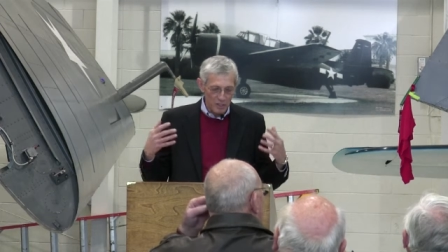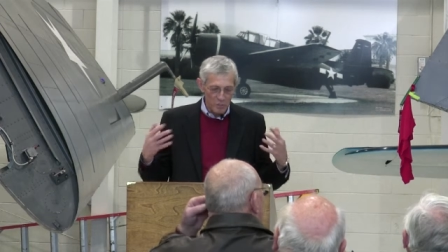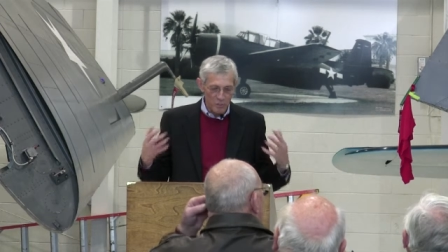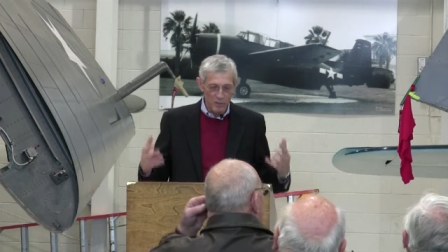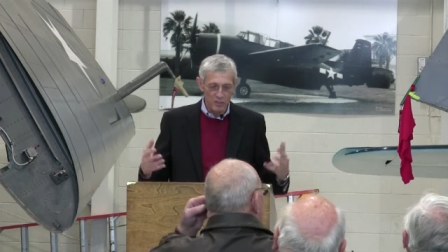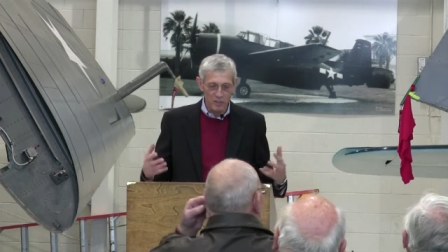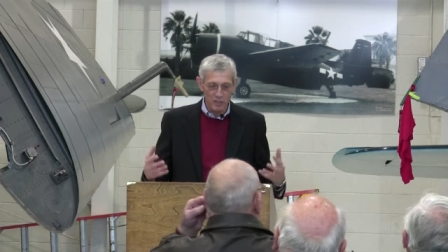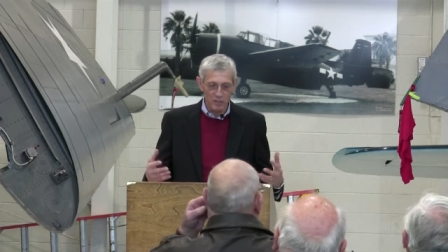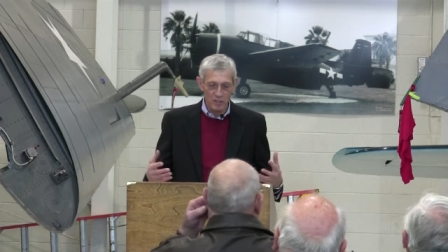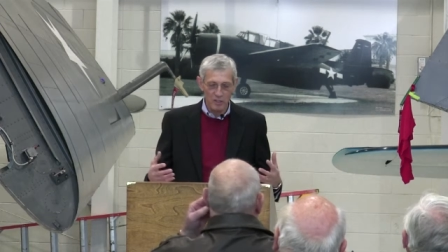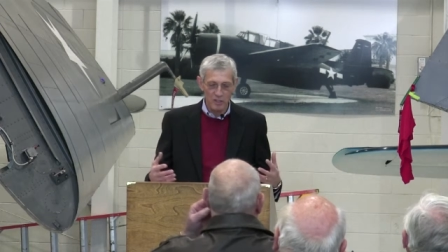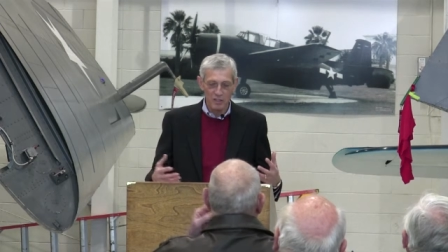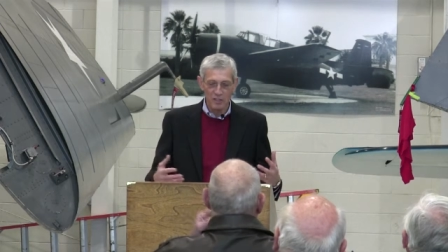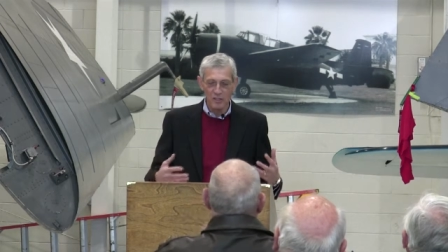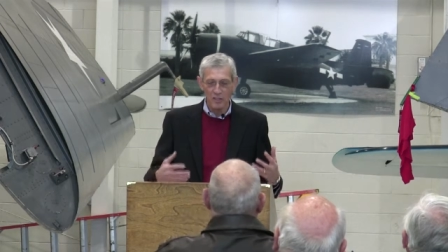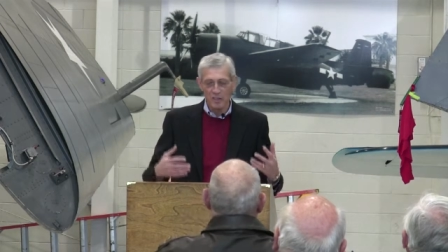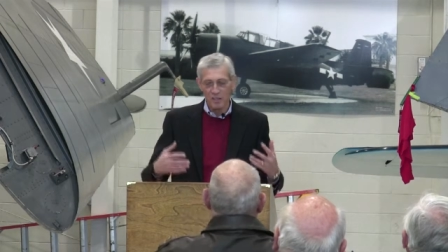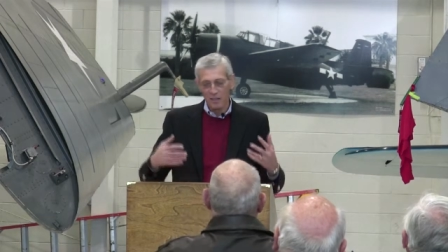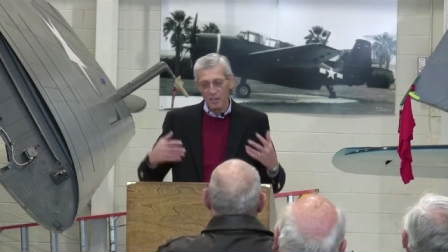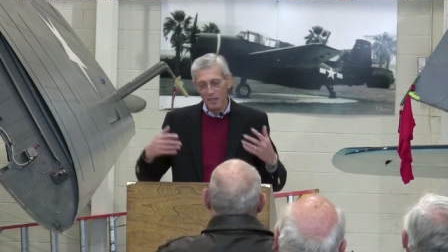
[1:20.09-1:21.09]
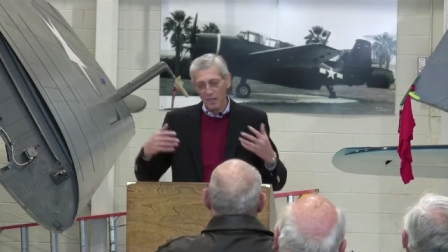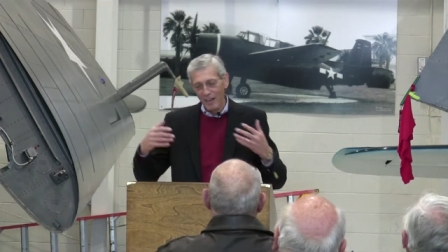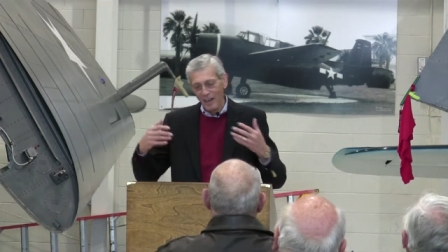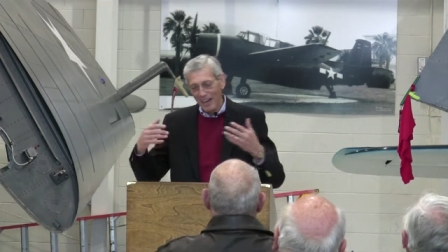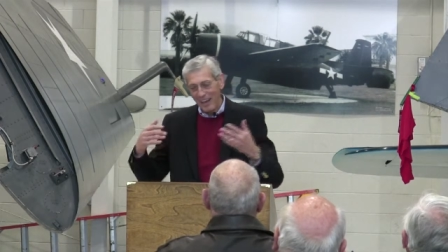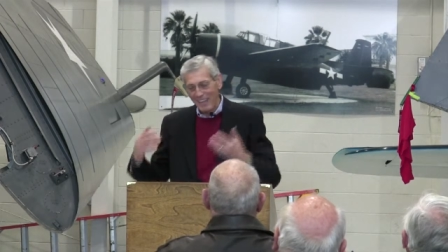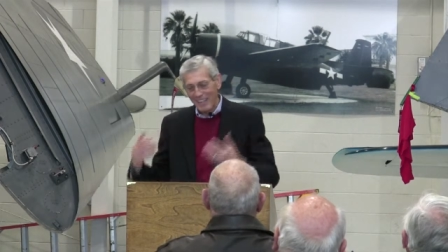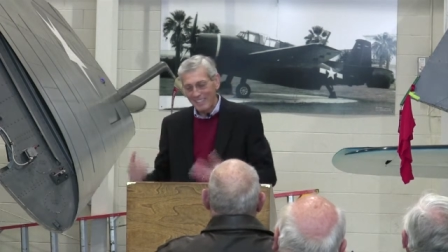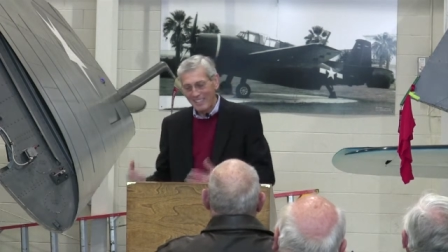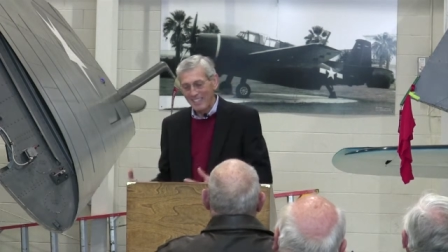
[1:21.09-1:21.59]
experienced it,
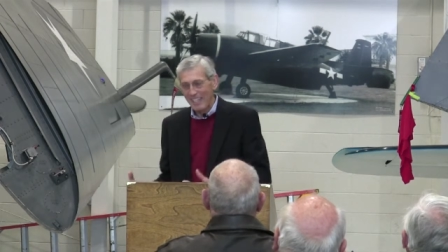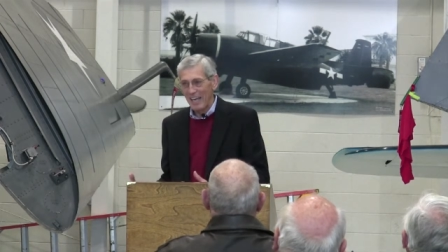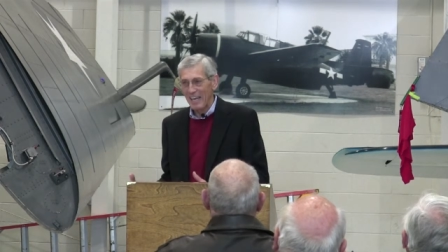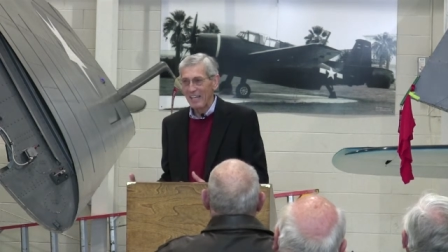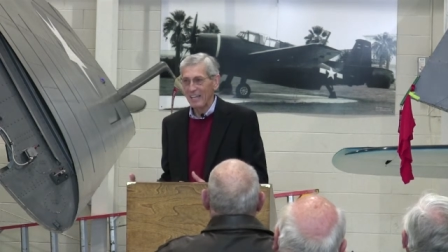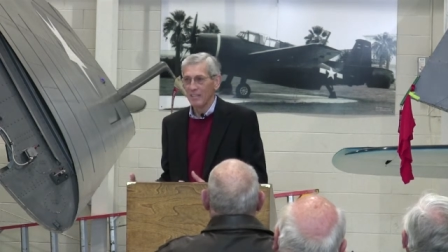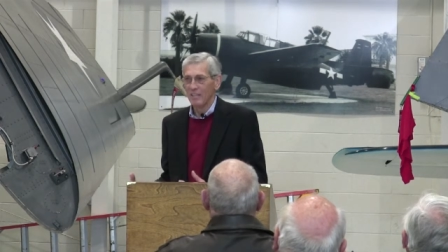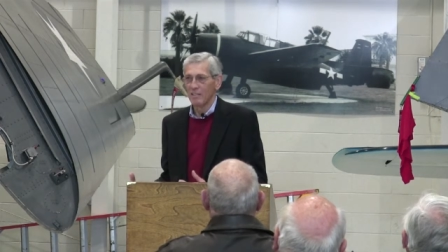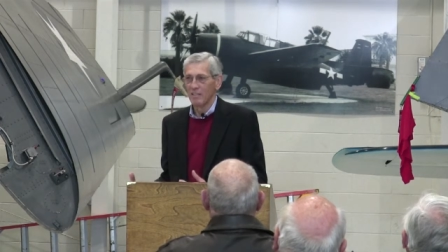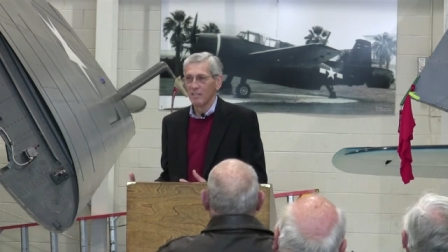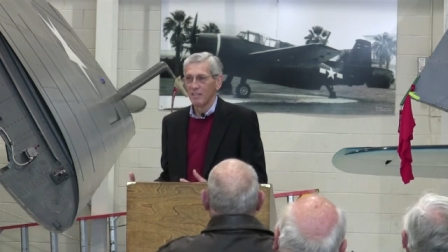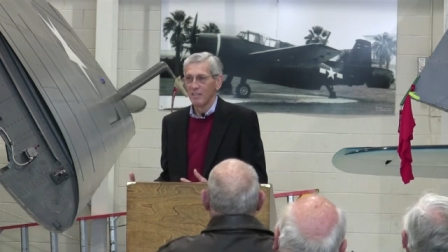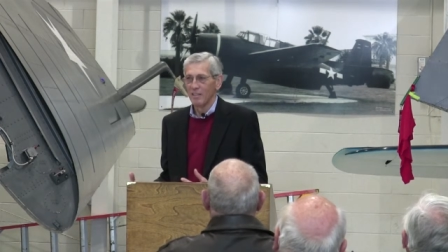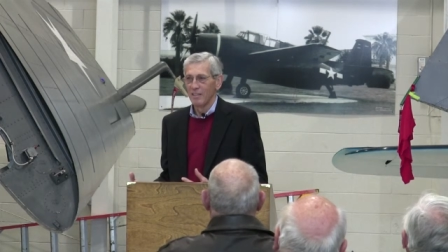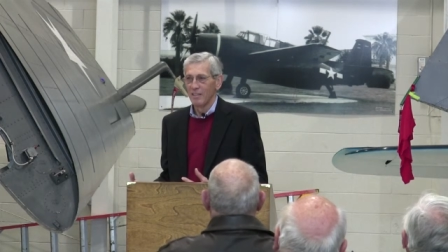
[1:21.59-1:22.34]
last night